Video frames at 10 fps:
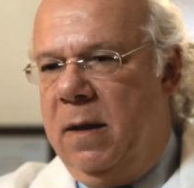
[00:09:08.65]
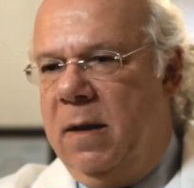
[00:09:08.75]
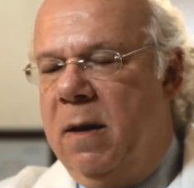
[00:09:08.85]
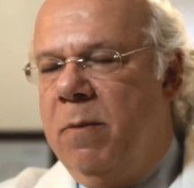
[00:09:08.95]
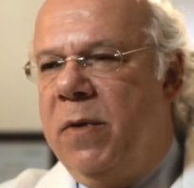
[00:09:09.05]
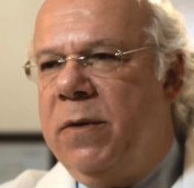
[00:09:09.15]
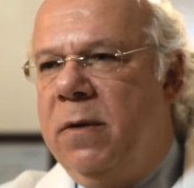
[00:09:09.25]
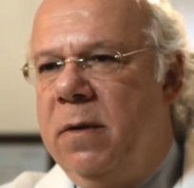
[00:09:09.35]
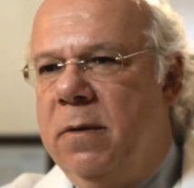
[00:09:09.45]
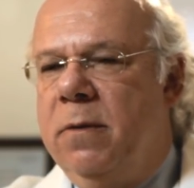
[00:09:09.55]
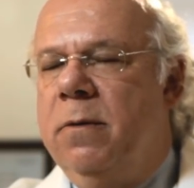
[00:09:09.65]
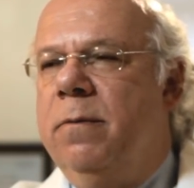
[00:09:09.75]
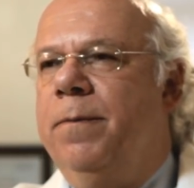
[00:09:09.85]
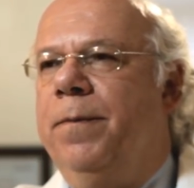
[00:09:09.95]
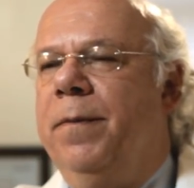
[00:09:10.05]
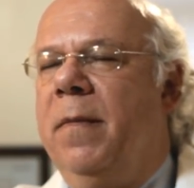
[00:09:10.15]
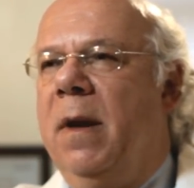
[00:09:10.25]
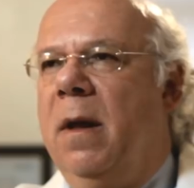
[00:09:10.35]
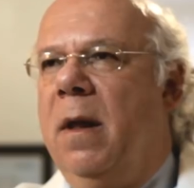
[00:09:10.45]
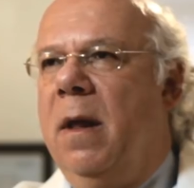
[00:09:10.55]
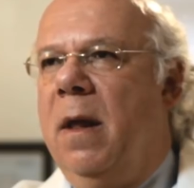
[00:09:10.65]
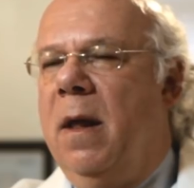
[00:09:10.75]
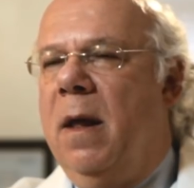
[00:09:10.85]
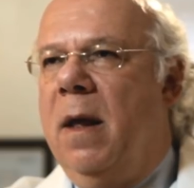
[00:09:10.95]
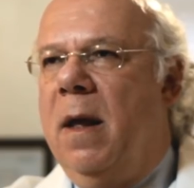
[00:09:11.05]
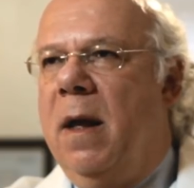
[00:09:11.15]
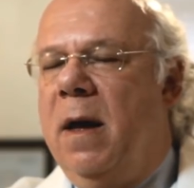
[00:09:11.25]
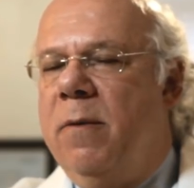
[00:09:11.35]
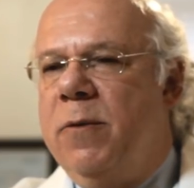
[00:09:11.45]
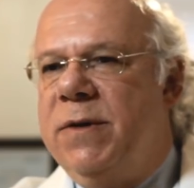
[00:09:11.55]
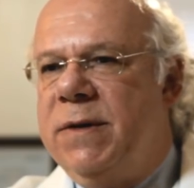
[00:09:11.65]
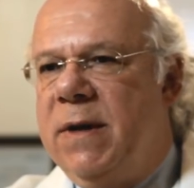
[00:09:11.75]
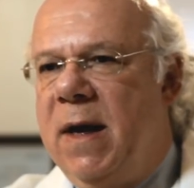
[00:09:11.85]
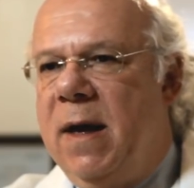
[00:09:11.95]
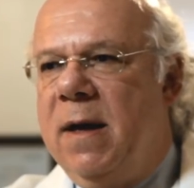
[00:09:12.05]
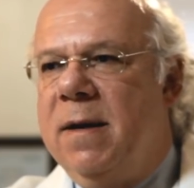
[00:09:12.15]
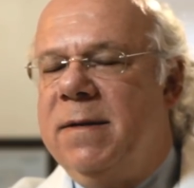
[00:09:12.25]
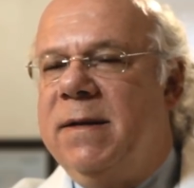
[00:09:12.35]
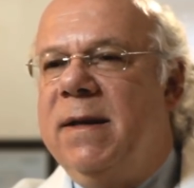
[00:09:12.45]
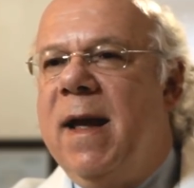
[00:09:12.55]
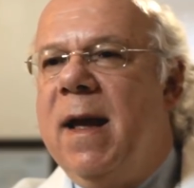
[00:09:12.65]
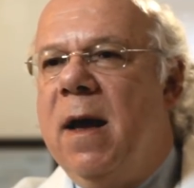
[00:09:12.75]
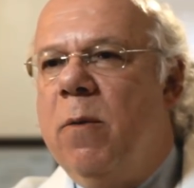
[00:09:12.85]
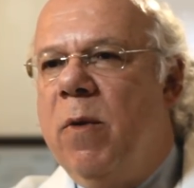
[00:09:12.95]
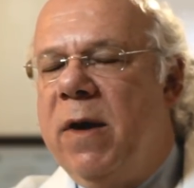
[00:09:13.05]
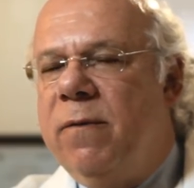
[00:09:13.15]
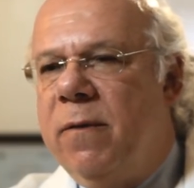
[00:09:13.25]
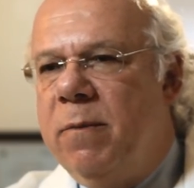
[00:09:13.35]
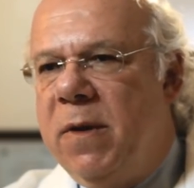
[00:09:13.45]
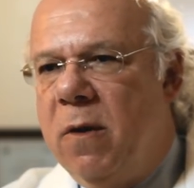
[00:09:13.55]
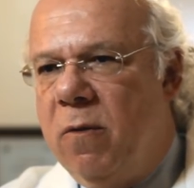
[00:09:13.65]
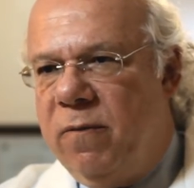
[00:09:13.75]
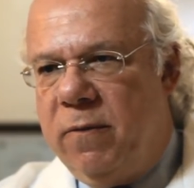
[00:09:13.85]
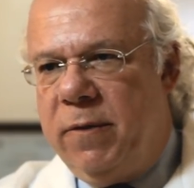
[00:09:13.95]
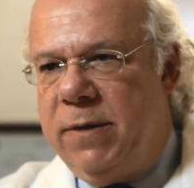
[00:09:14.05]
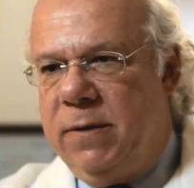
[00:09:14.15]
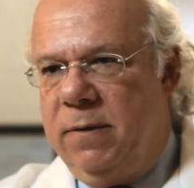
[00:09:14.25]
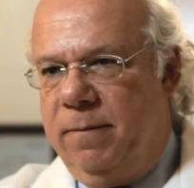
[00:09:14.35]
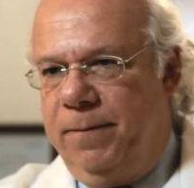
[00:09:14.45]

Number two, I would say stay away from the ovaries,